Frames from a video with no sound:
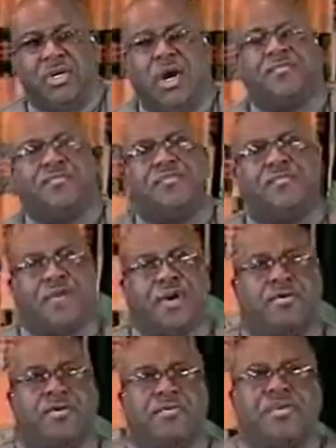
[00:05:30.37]
of the
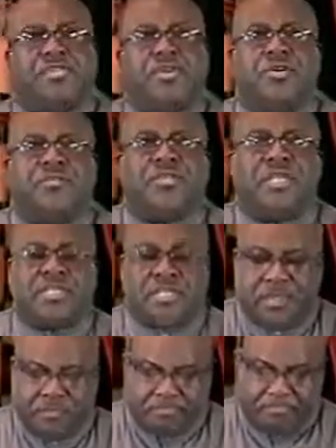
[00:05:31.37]
Federal Reserve
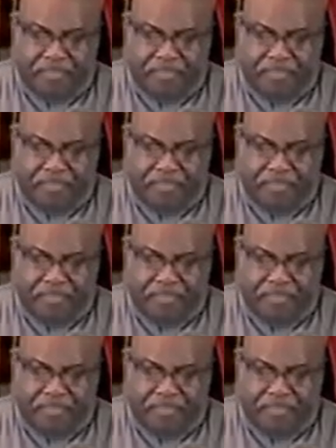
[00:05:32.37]
System.